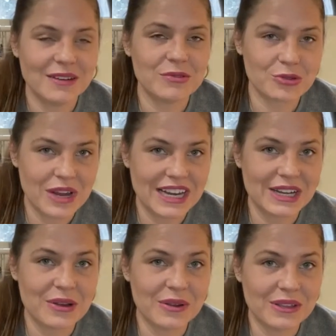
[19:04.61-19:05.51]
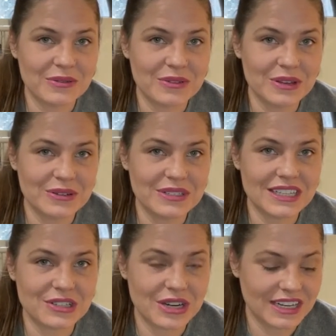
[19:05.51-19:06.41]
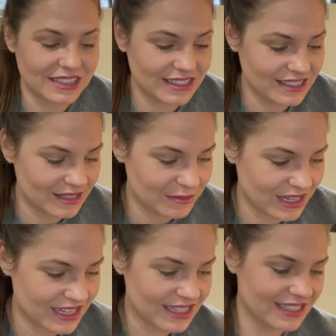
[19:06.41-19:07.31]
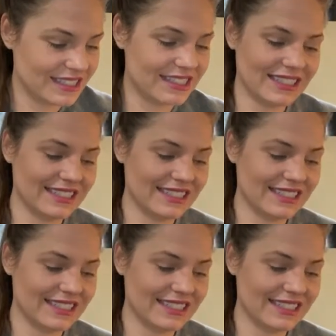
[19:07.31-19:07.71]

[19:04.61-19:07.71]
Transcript: I'm dreading going through those and trying to list them because